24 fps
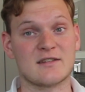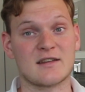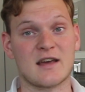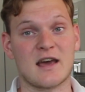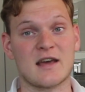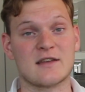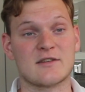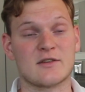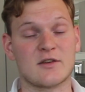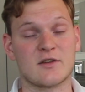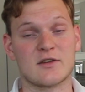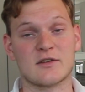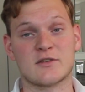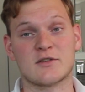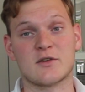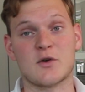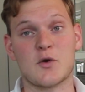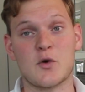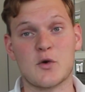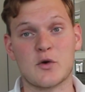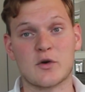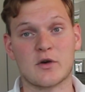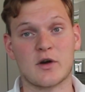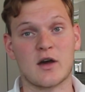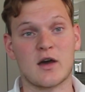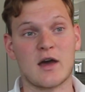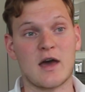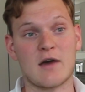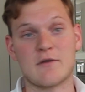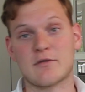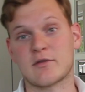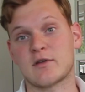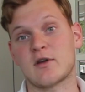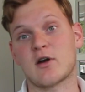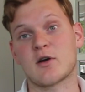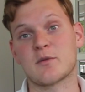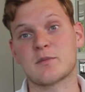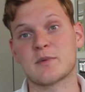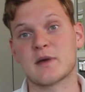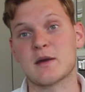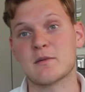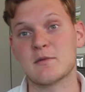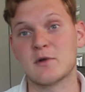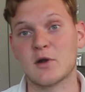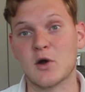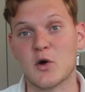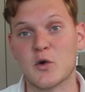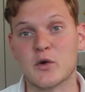sites on Ezoic have an
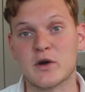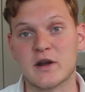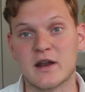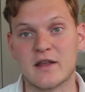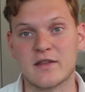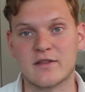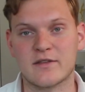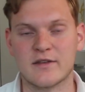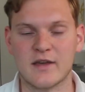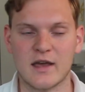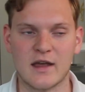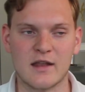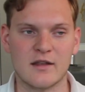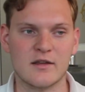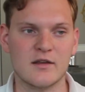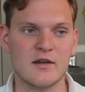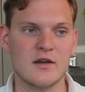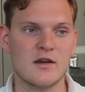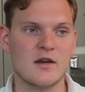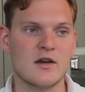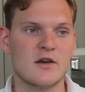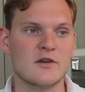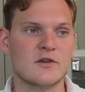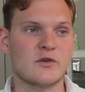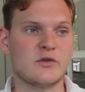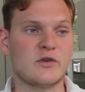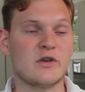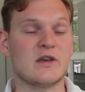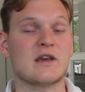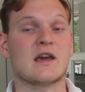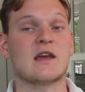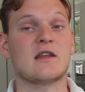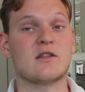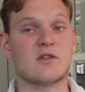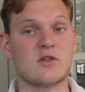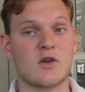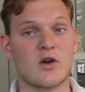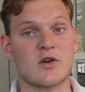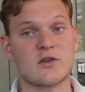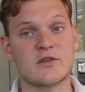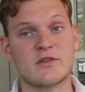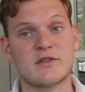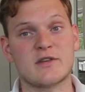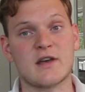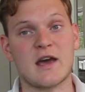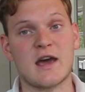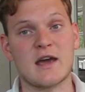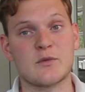RPM lower than 10. So seeing a
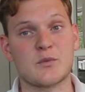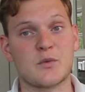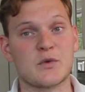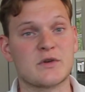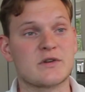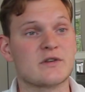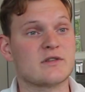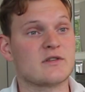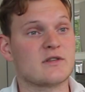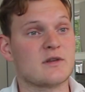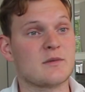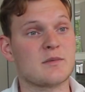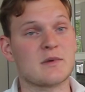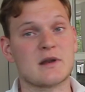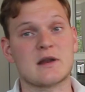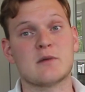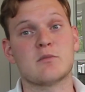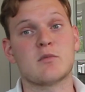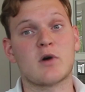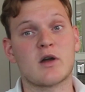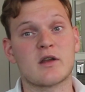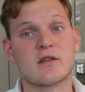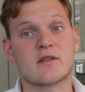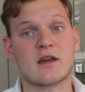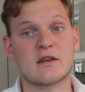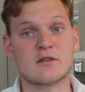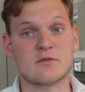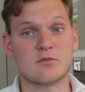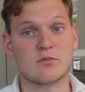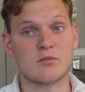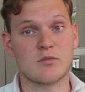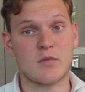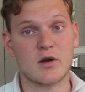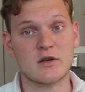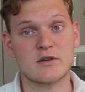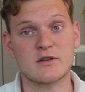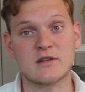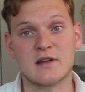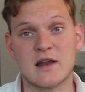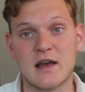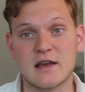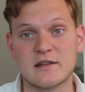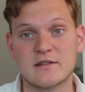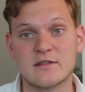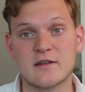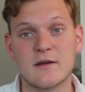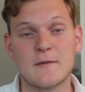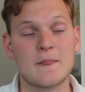Dutch site, which is typically monetized much
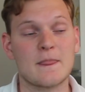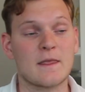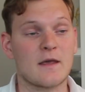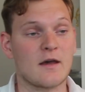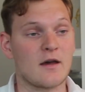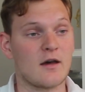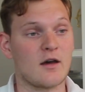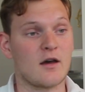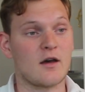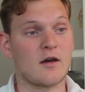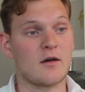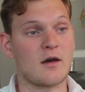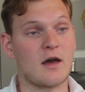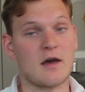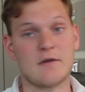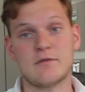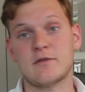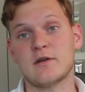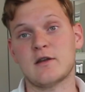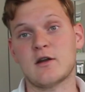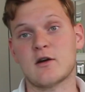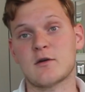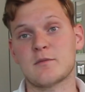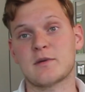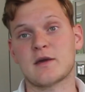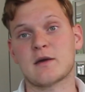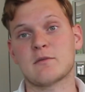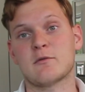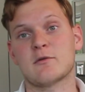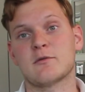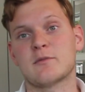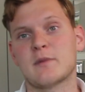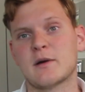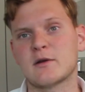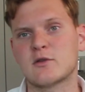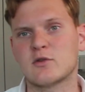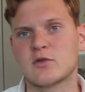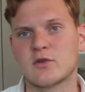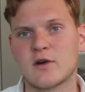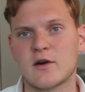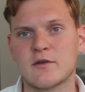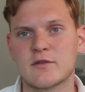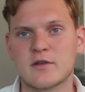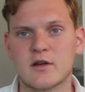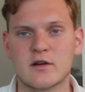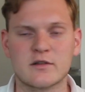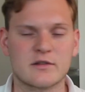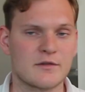less, have an RPM of about
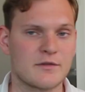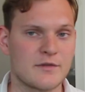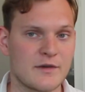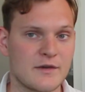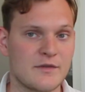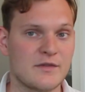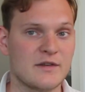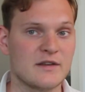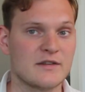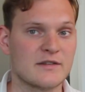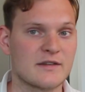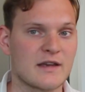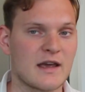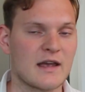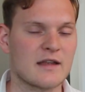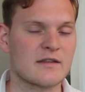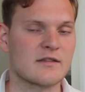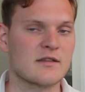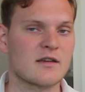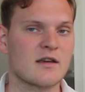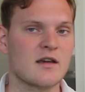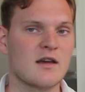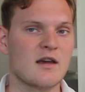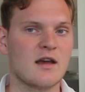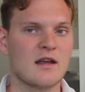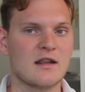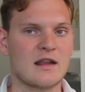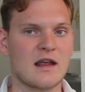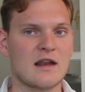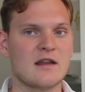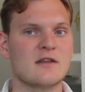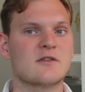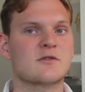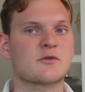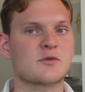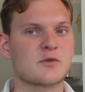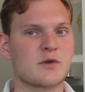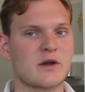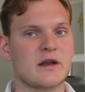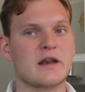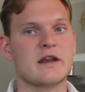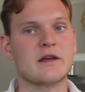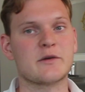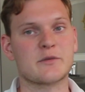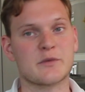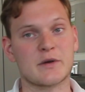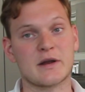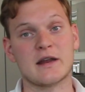$12.50, that is
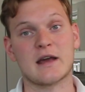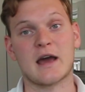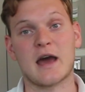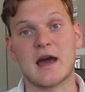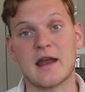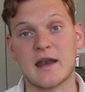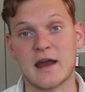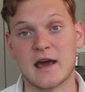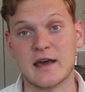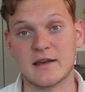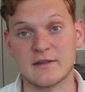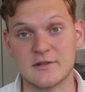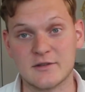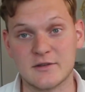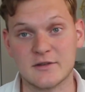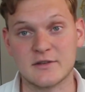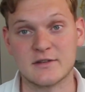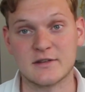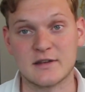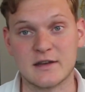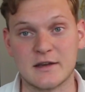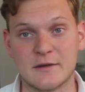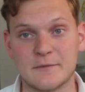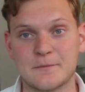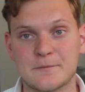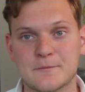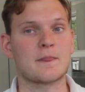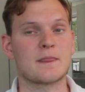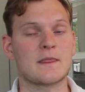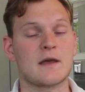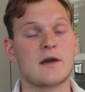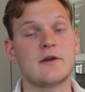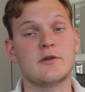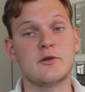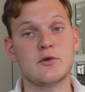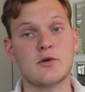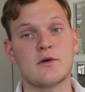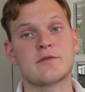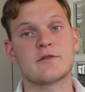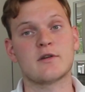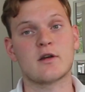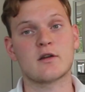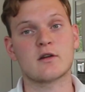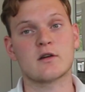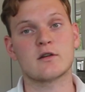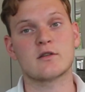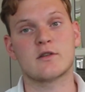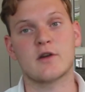really nice to see. Now I do have
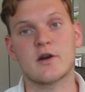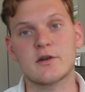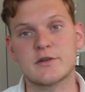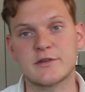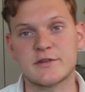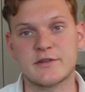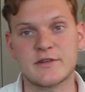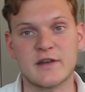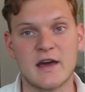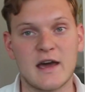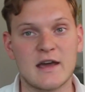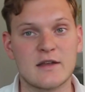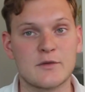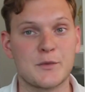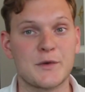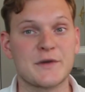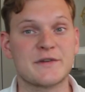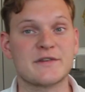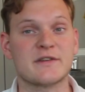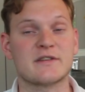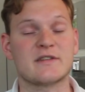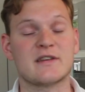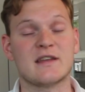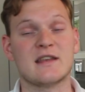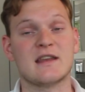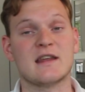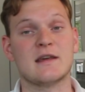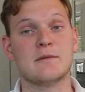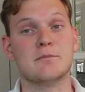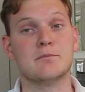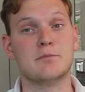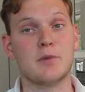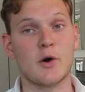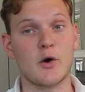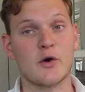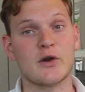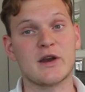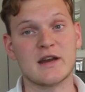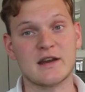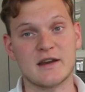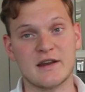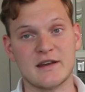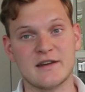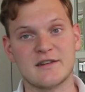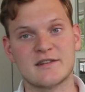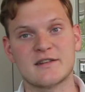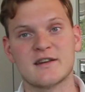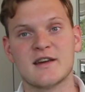another Dutch site which is in the
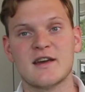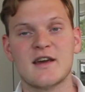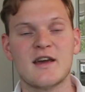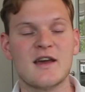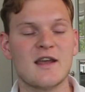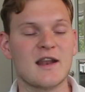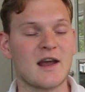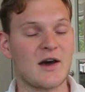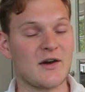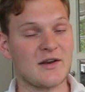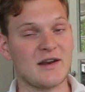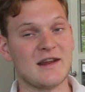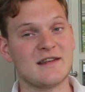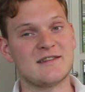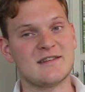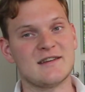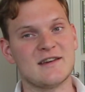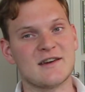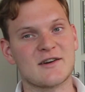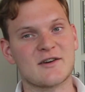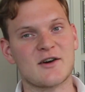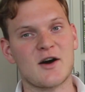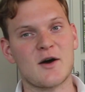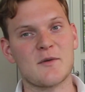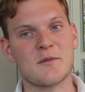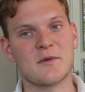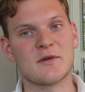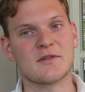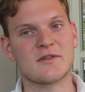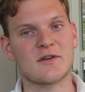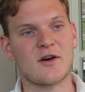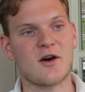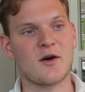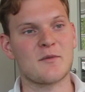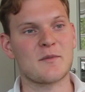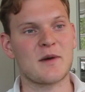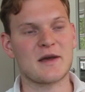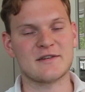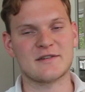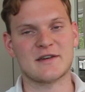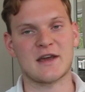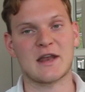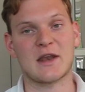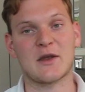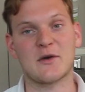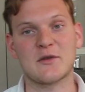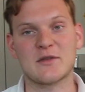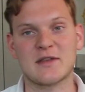boating niche. Now I did see a comment on my
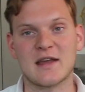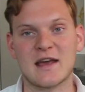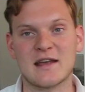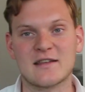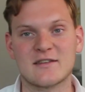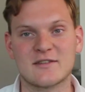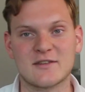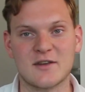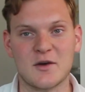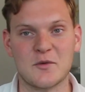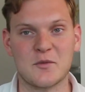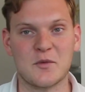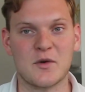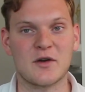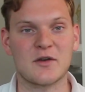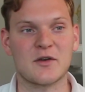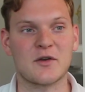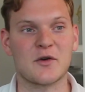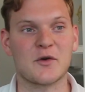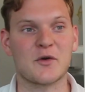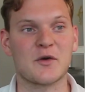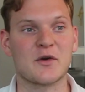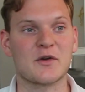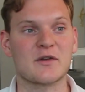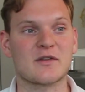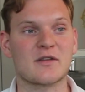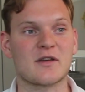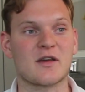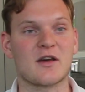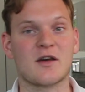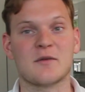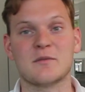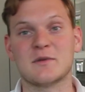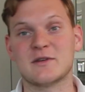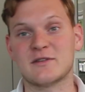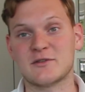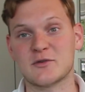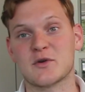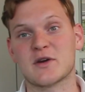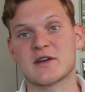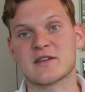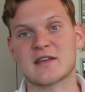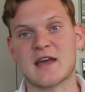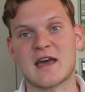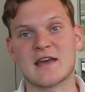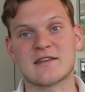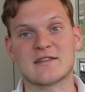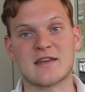channel that someone mistook
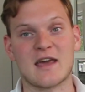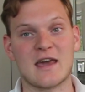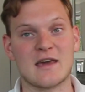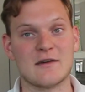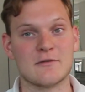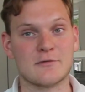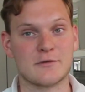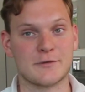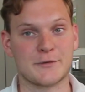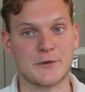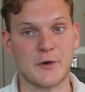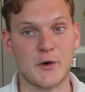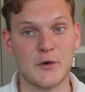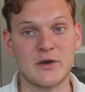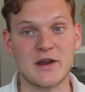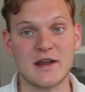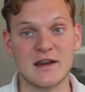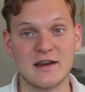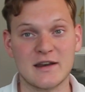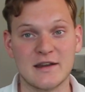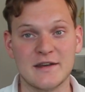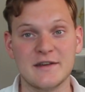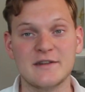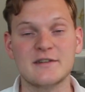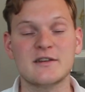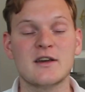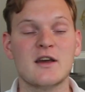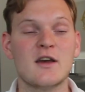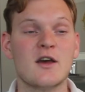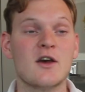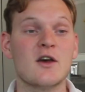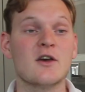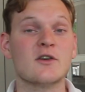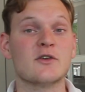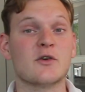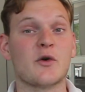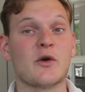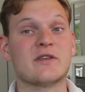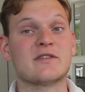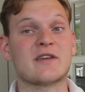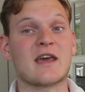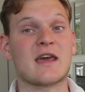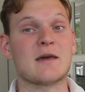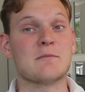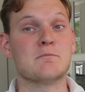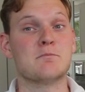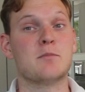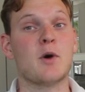it as a voting niche. So
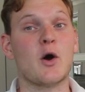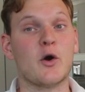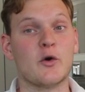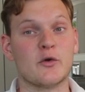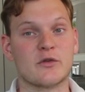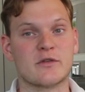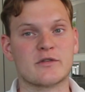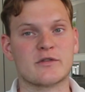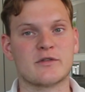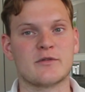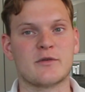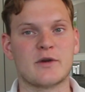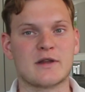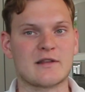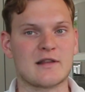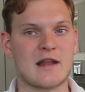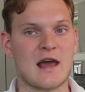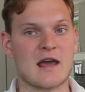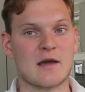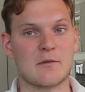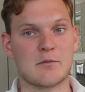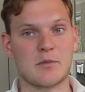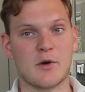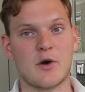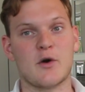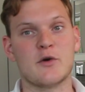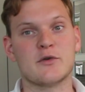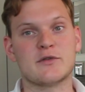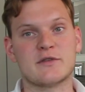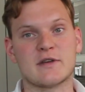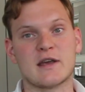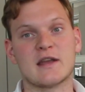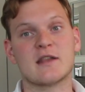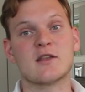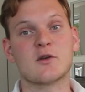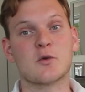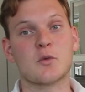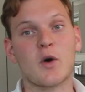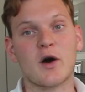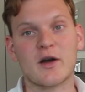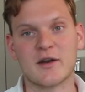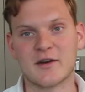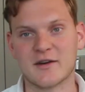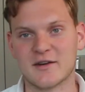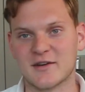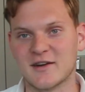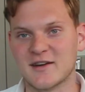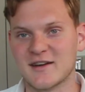it's a boat with like boats in the
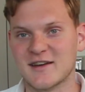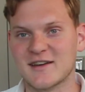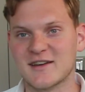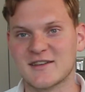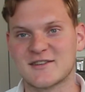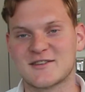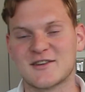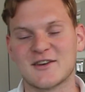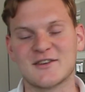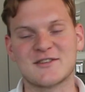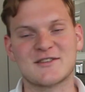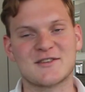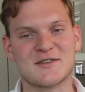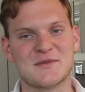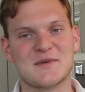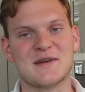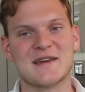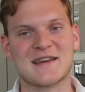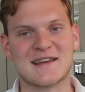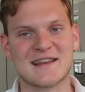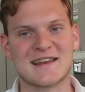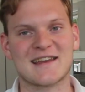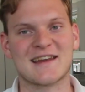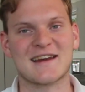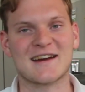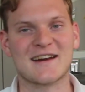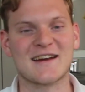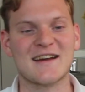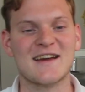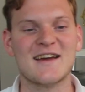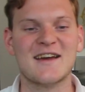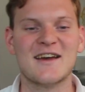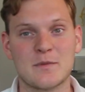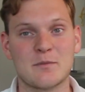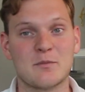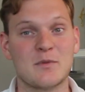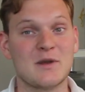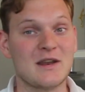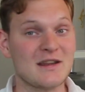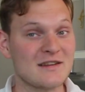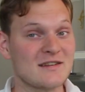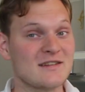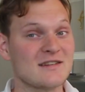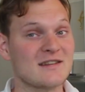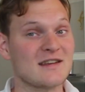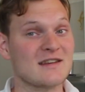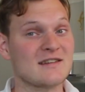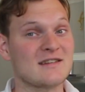water, just to be clear. But
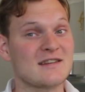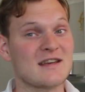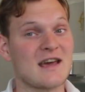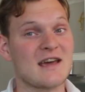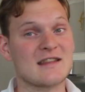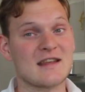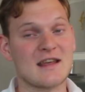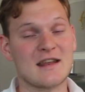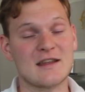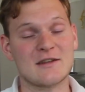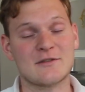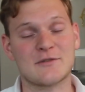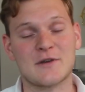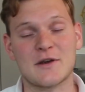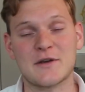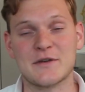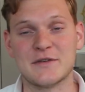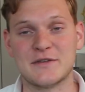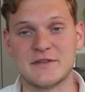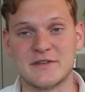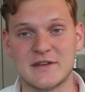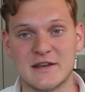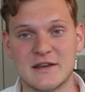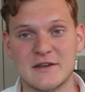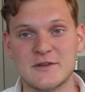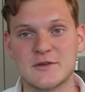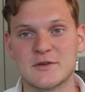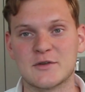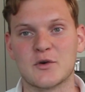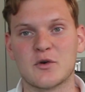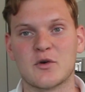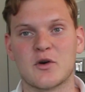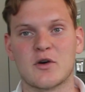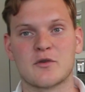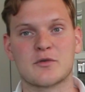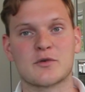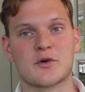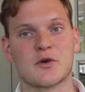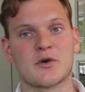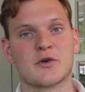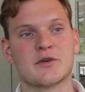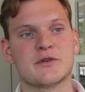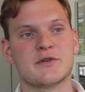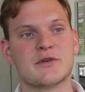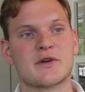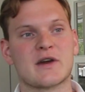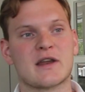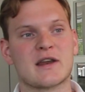this is a site that is very seasonal. Of
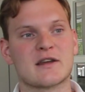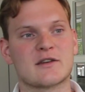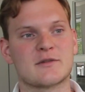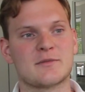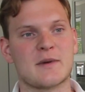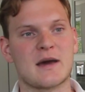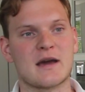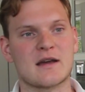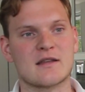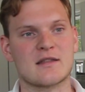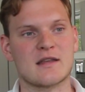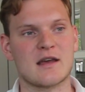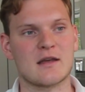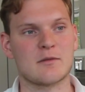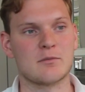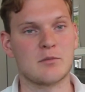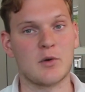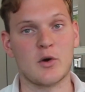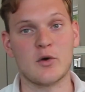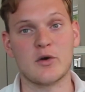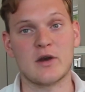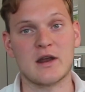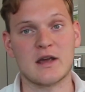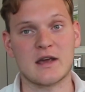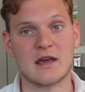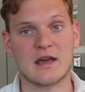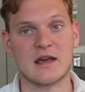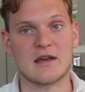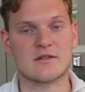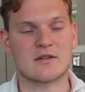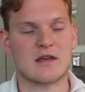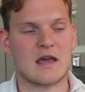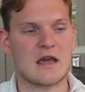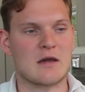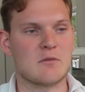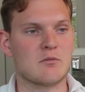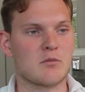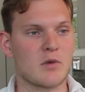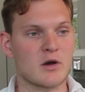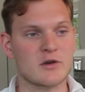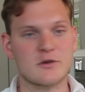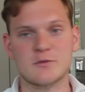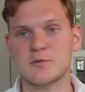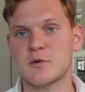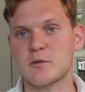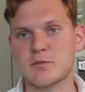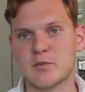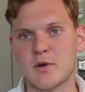course you can expect that boating is a
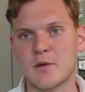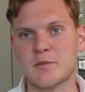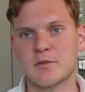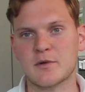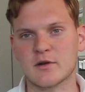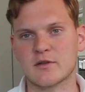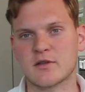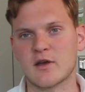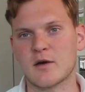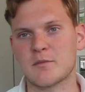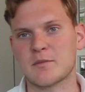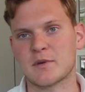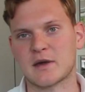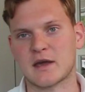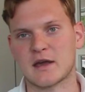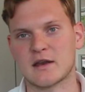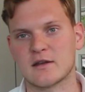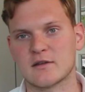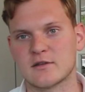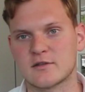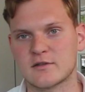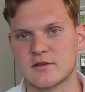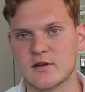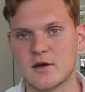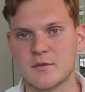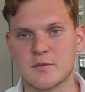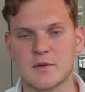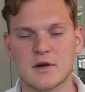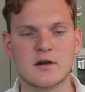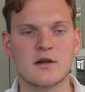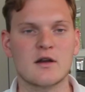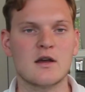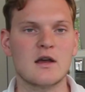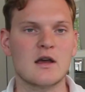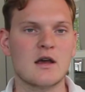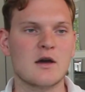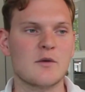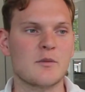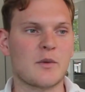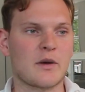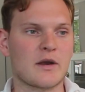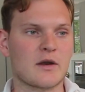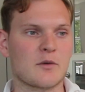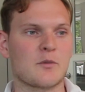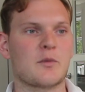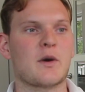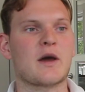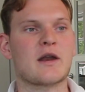much more popular topic in the summer
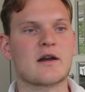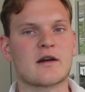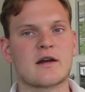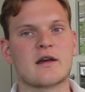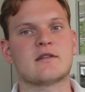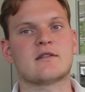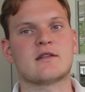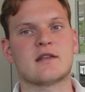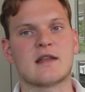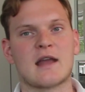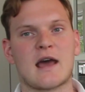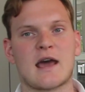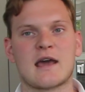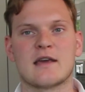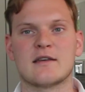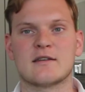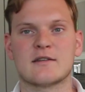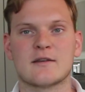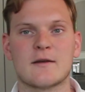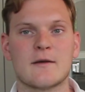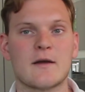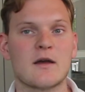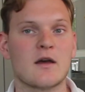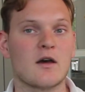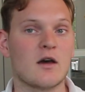when the weather is nice.